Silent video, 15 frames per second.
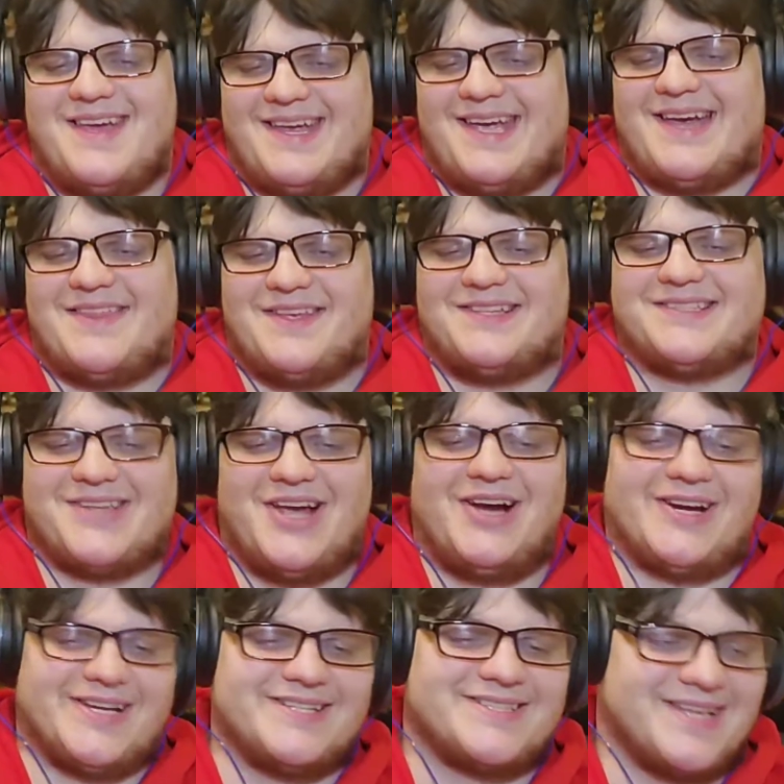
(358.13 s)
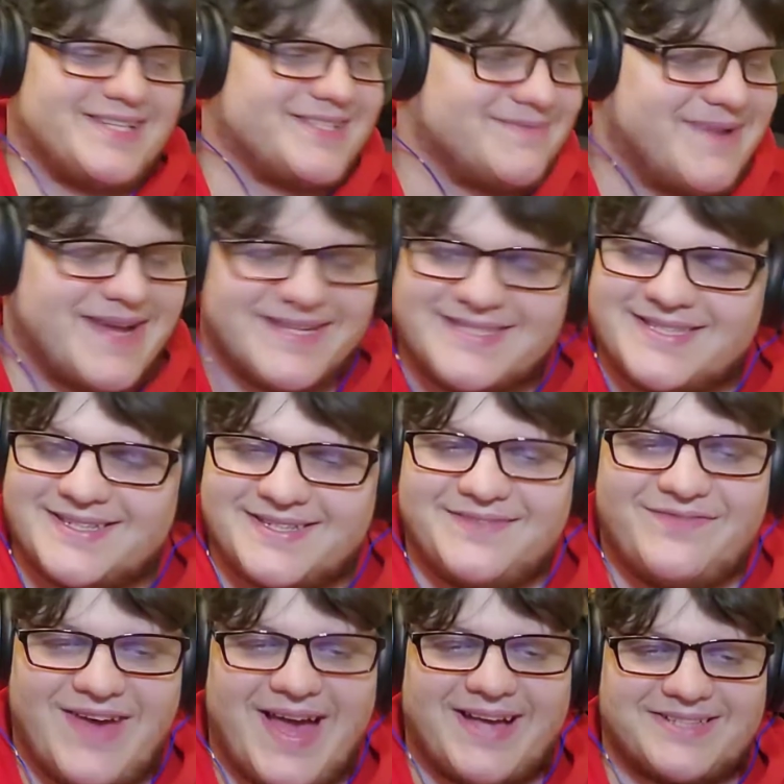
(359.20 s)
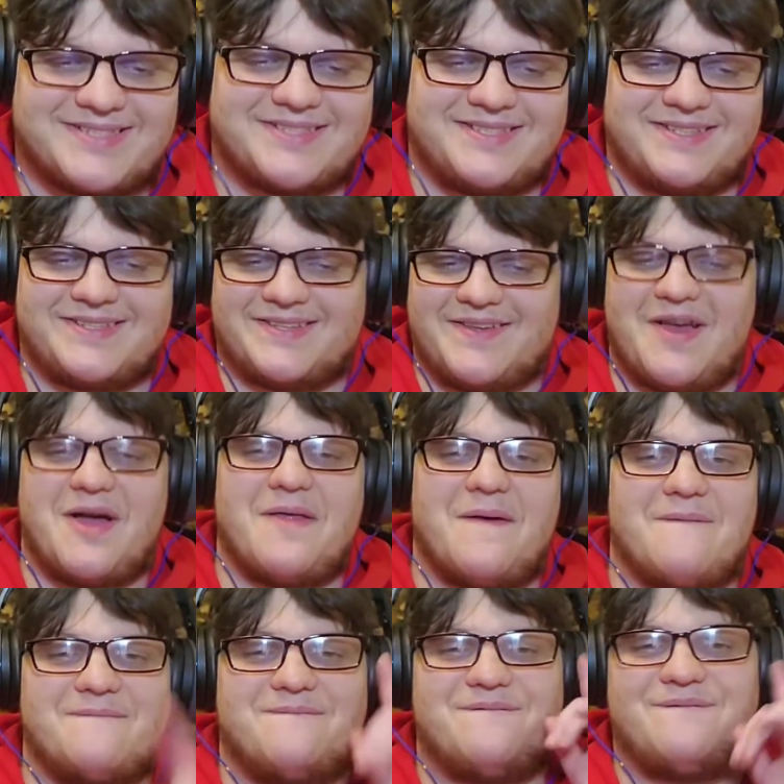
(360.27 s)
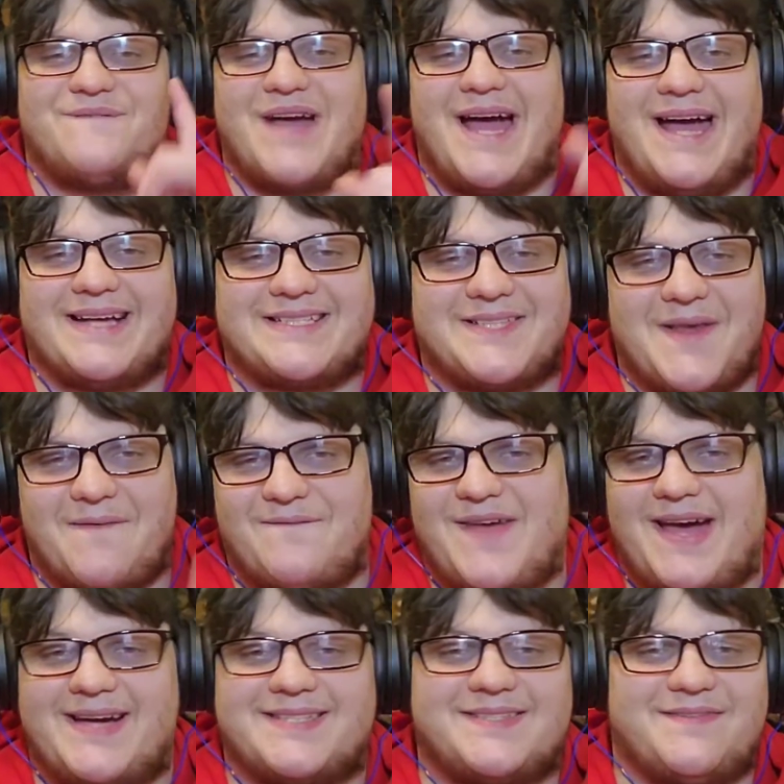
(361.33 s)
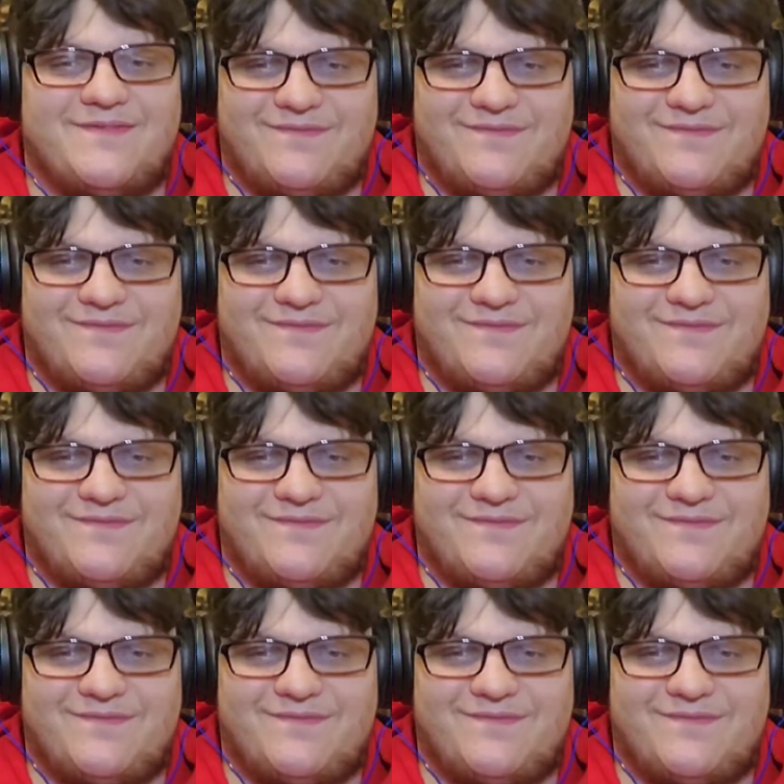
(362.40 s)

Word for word: yeah, this song is, is amazing. Facts. Facts, facts,